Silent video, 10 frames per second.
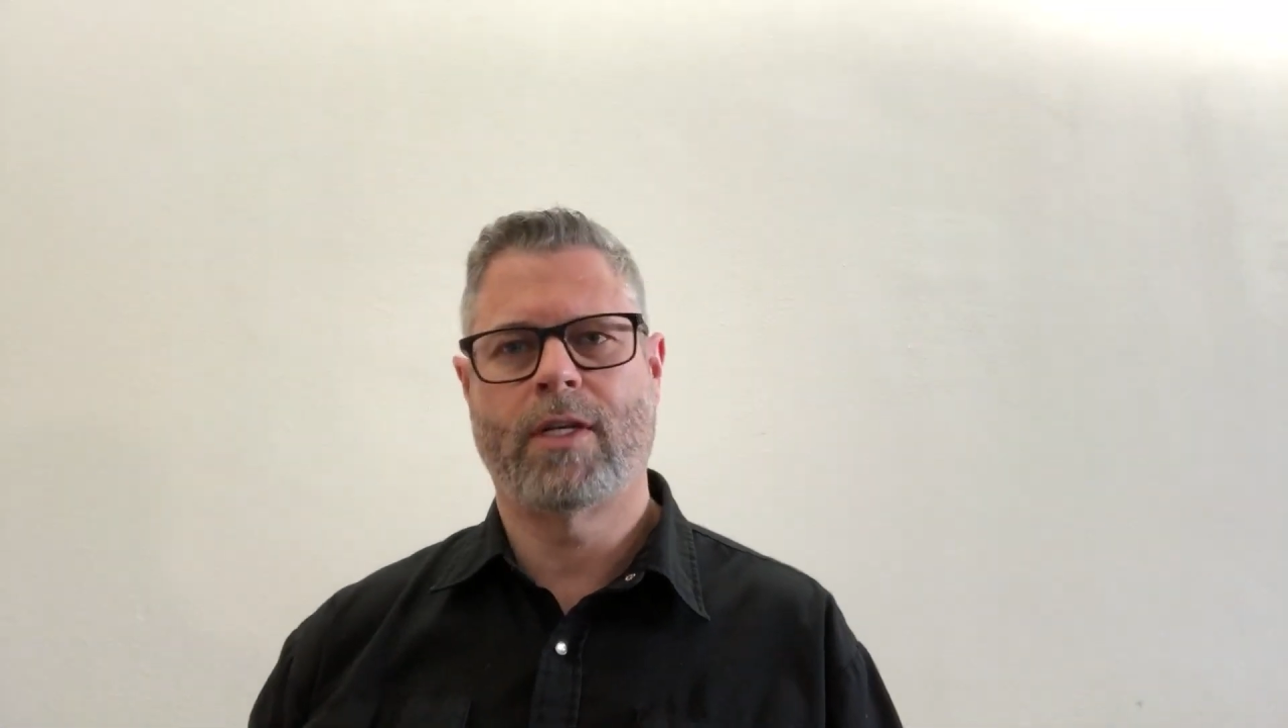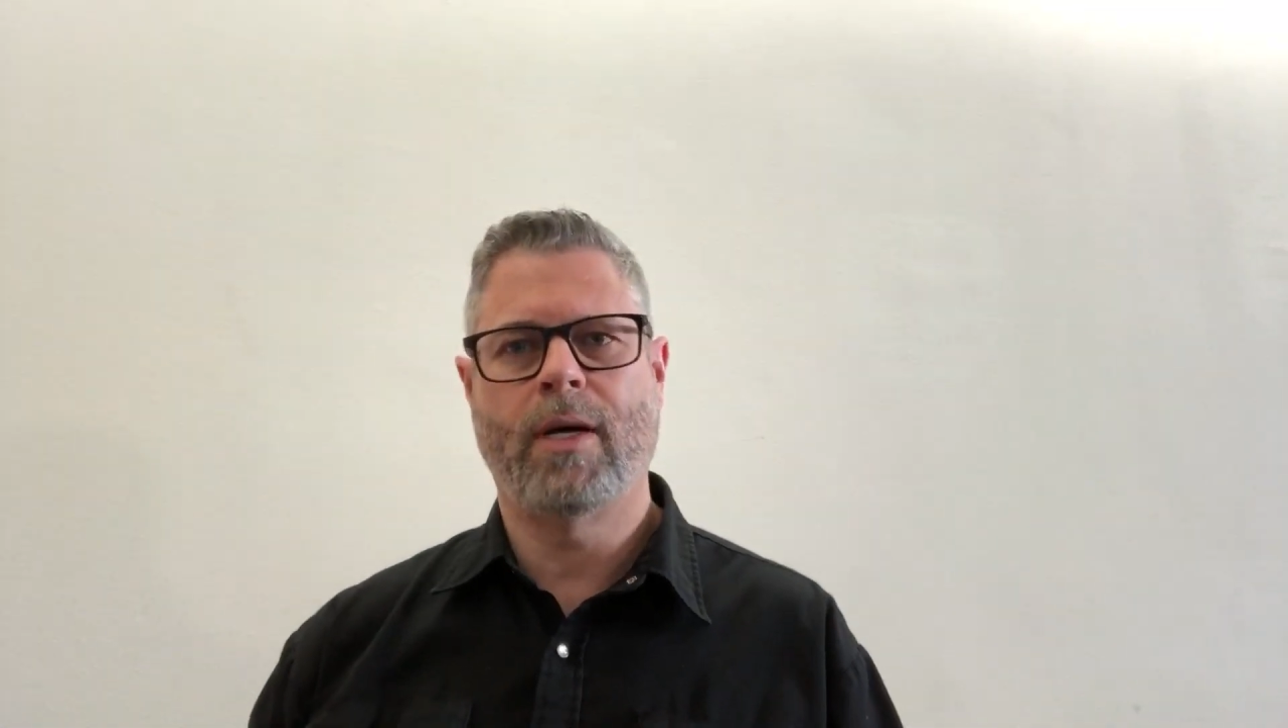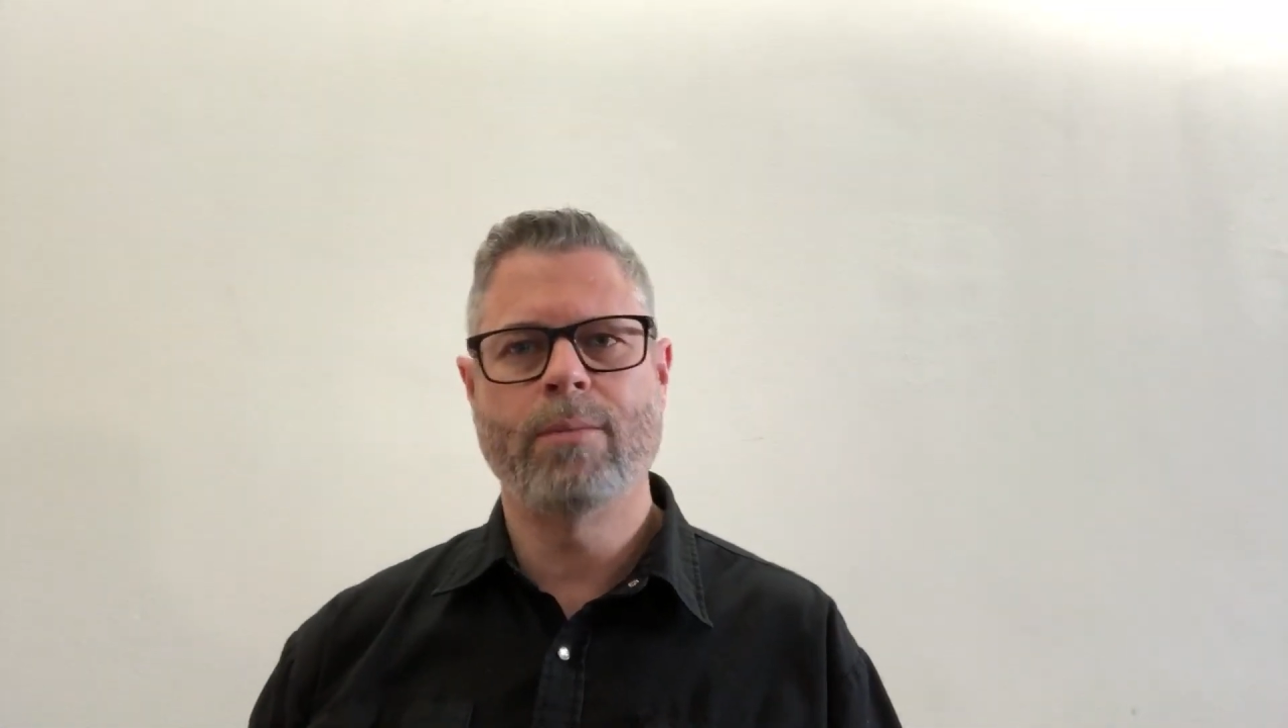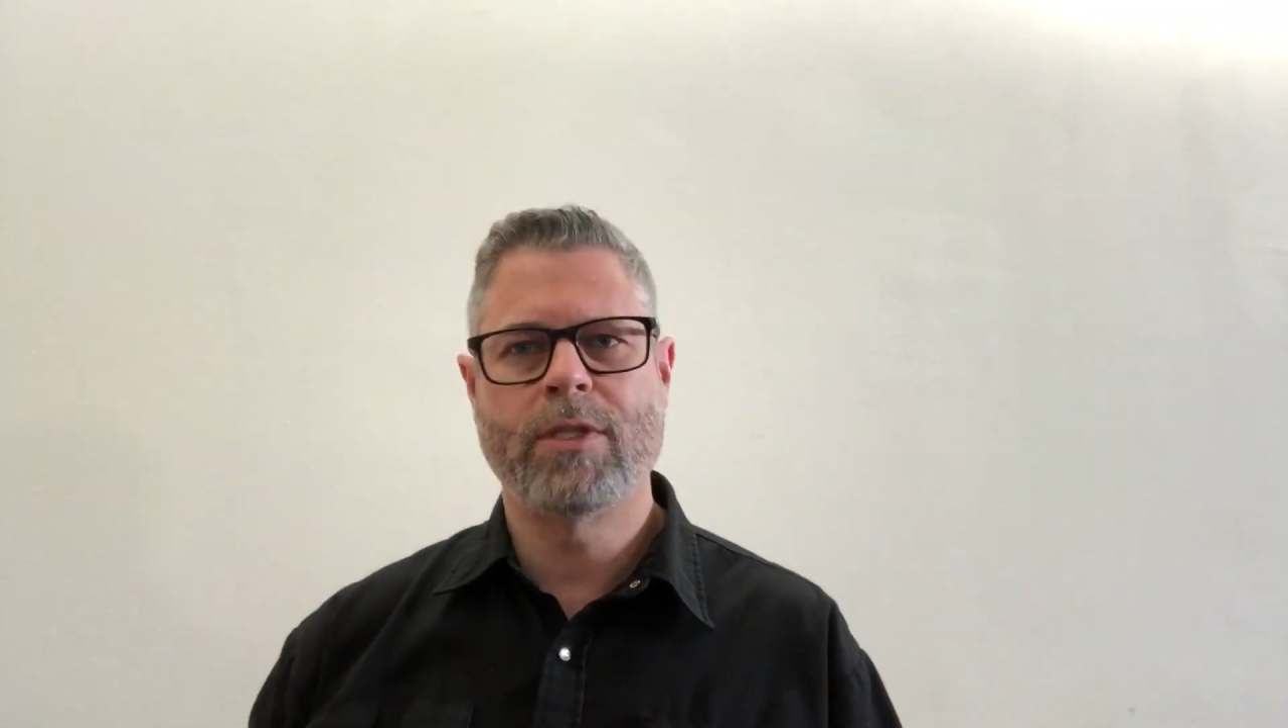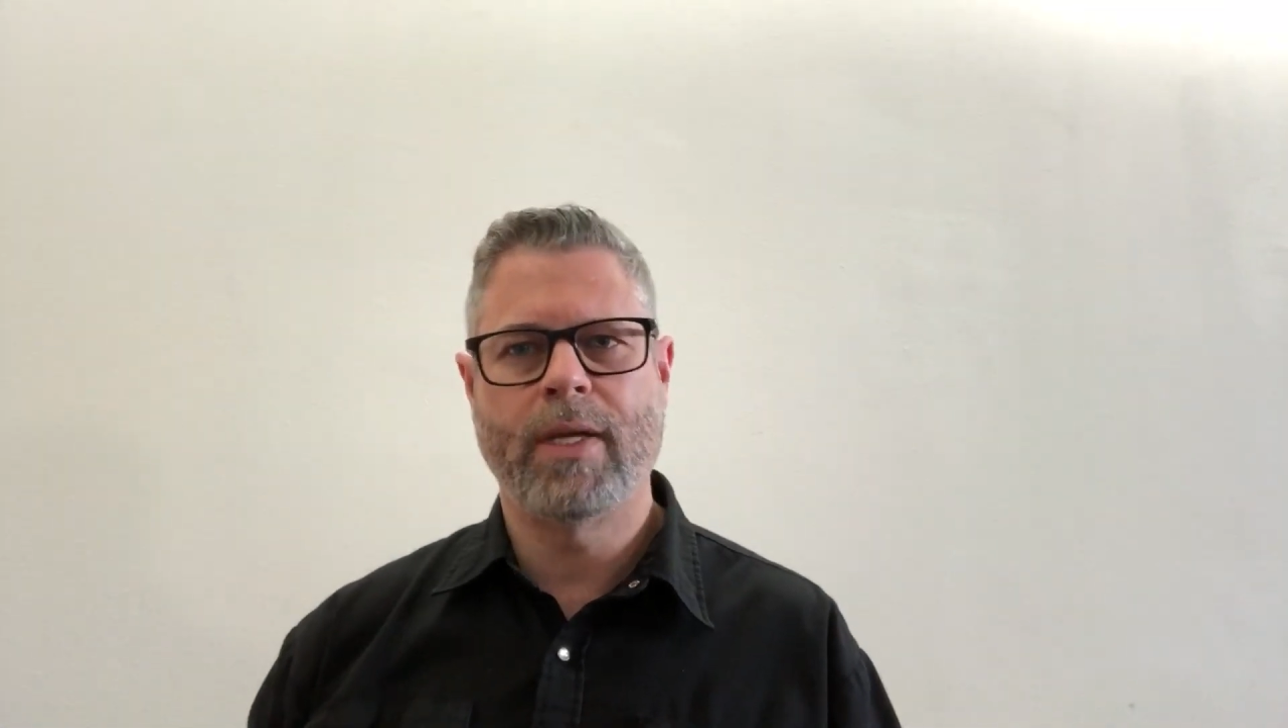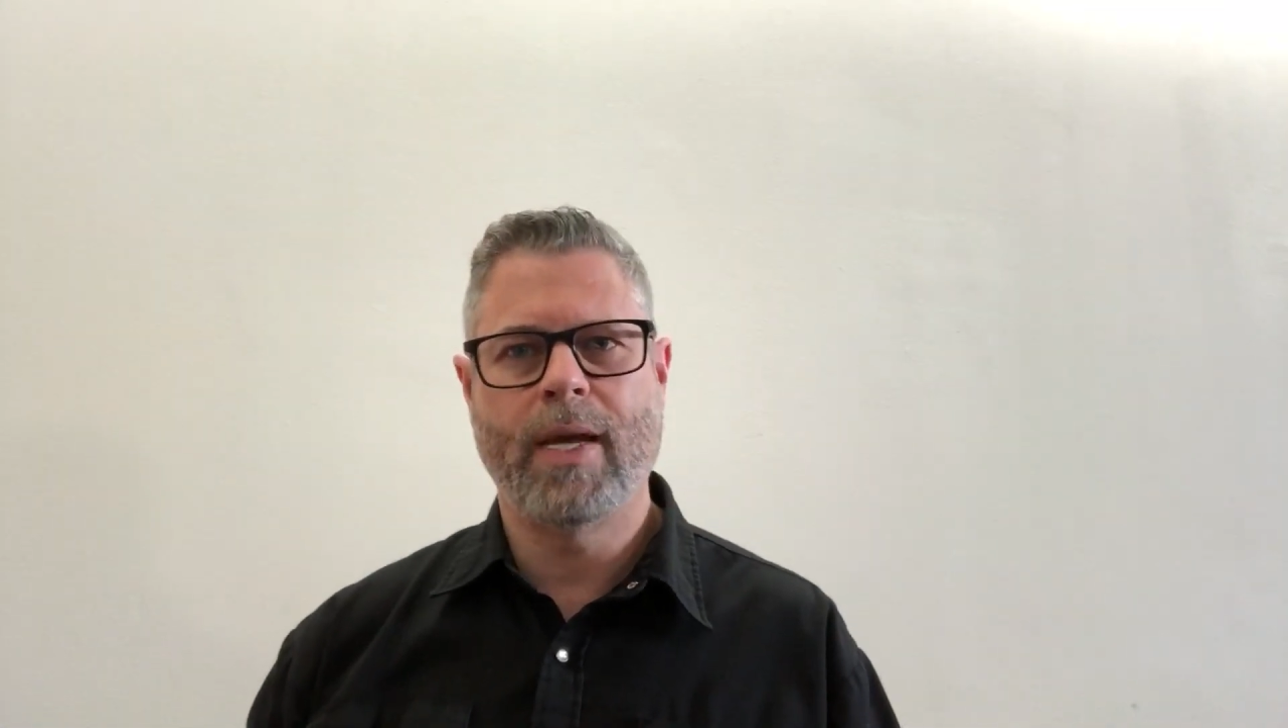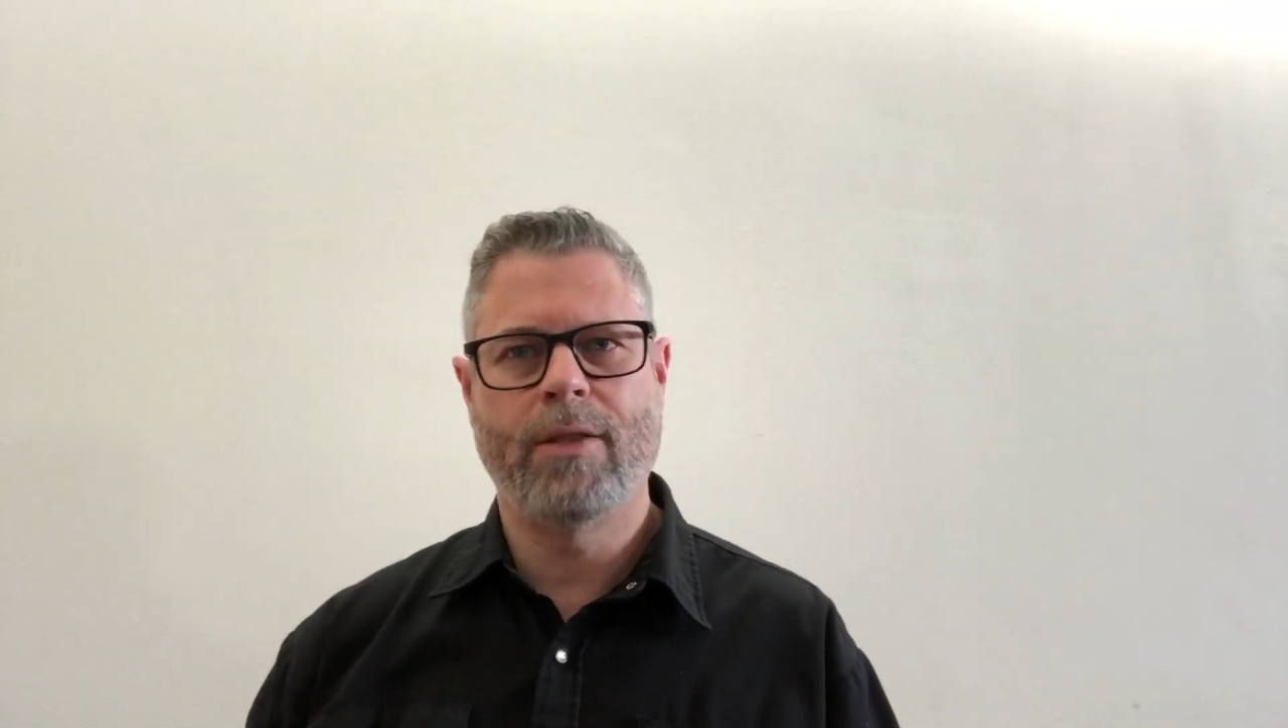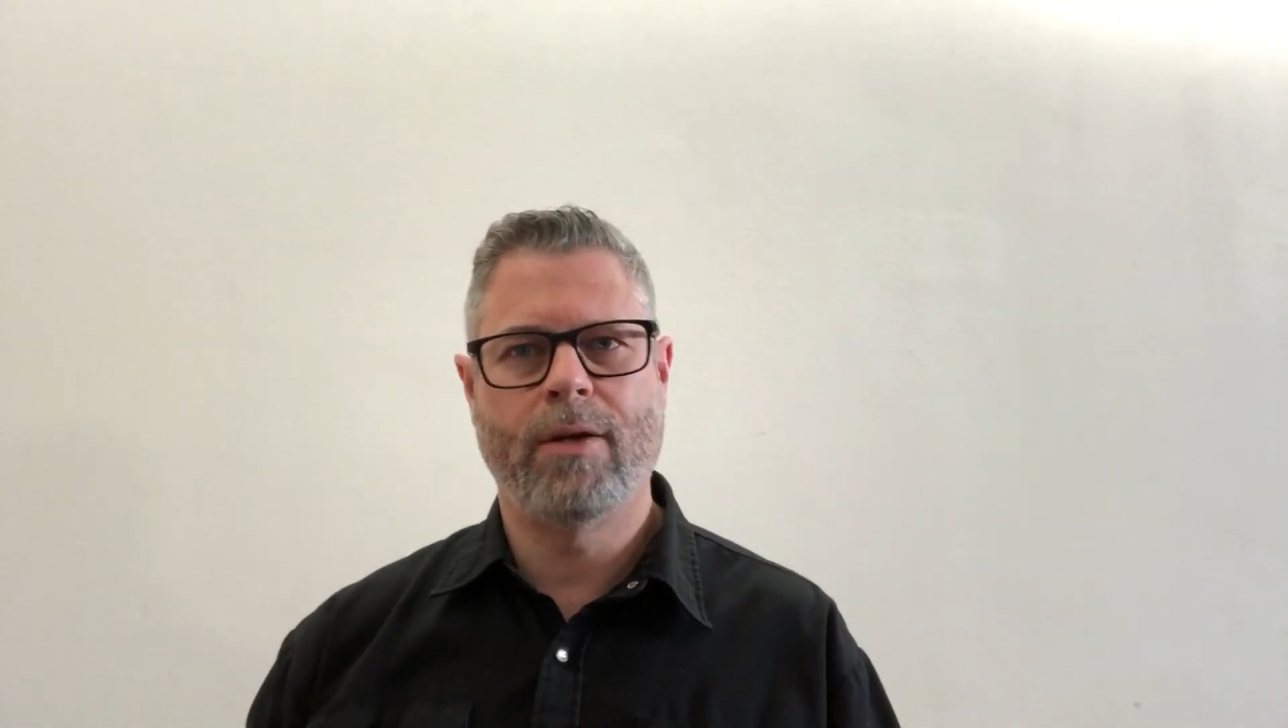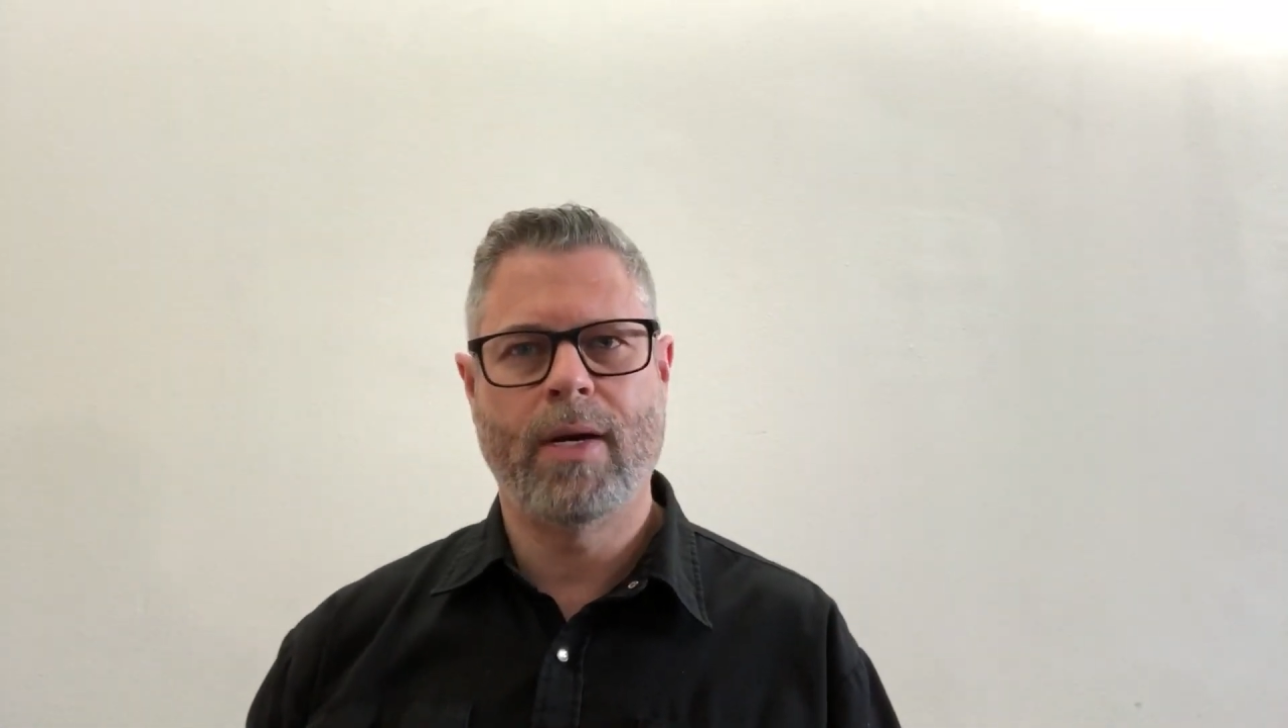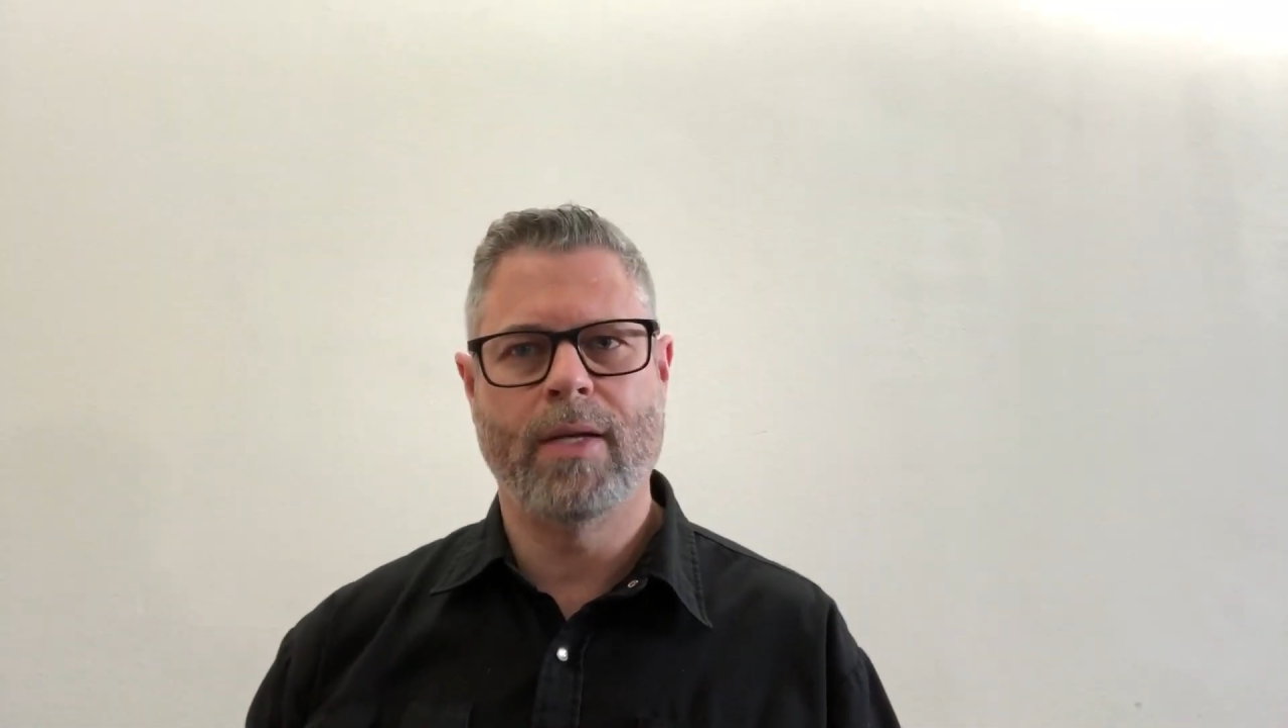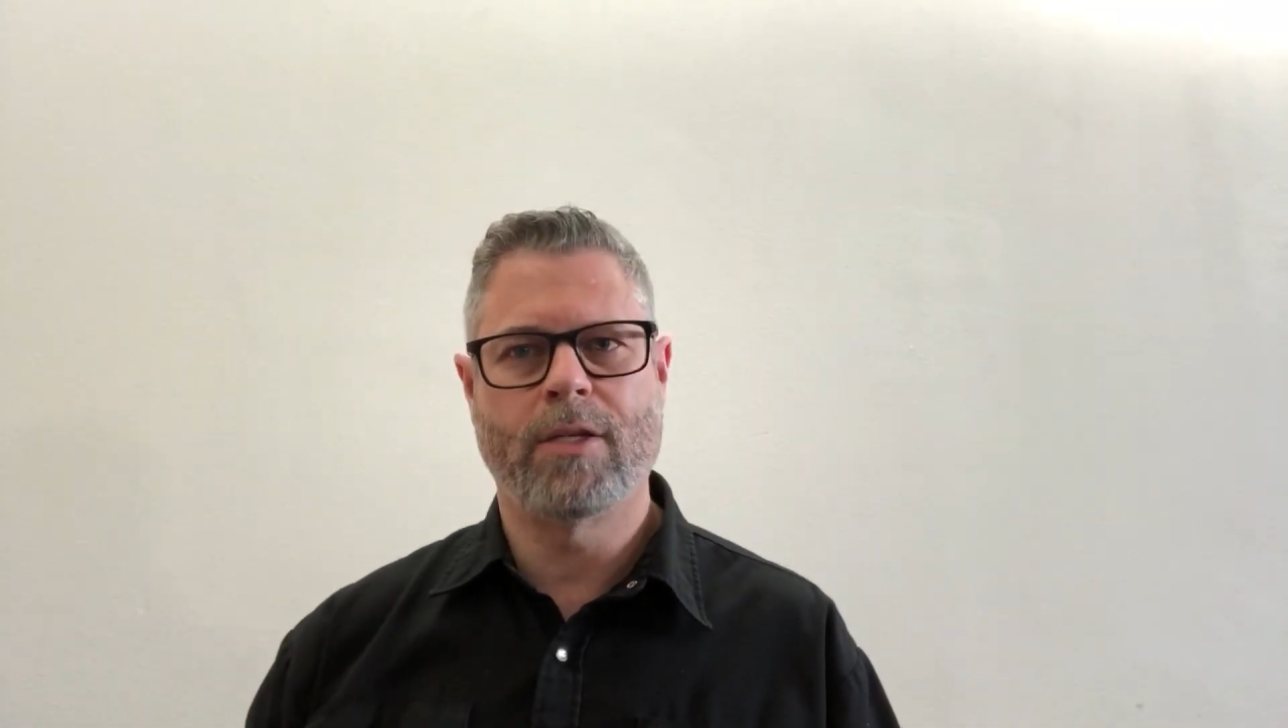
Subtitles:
come together